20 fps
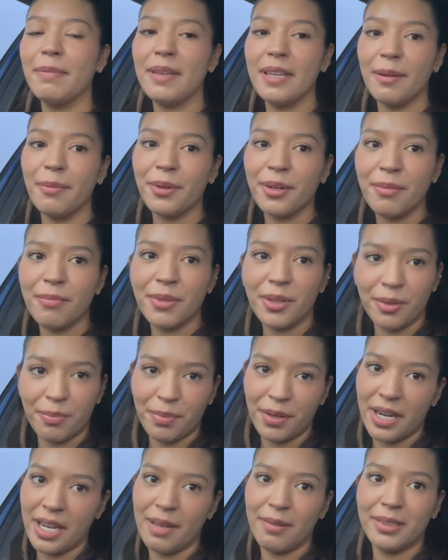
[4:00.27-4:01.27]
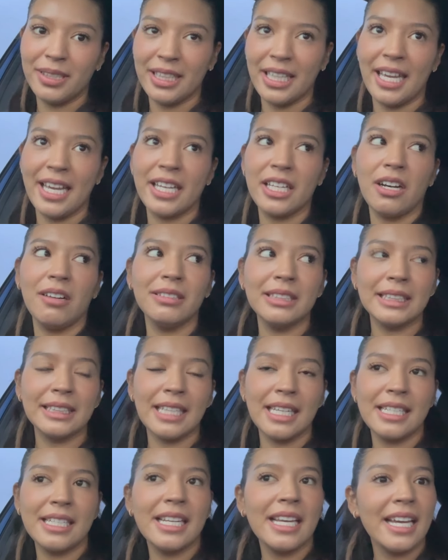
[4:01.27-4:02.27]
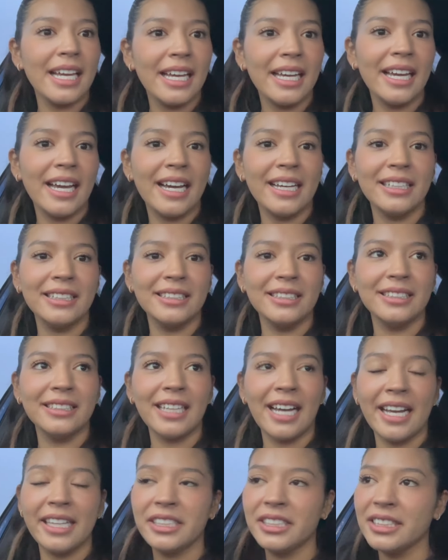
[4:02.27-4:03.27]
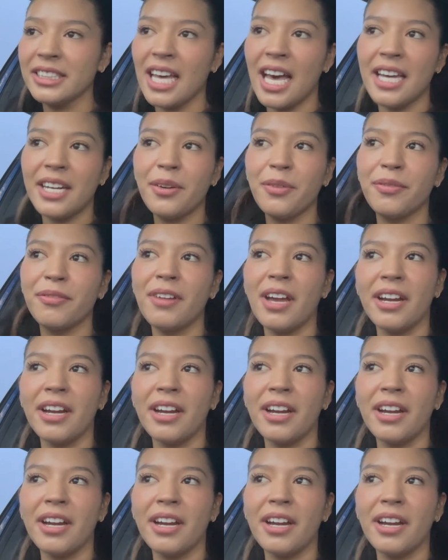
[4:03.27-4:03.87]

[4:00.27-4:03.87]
be able to meal prep like on Sunday and I just had a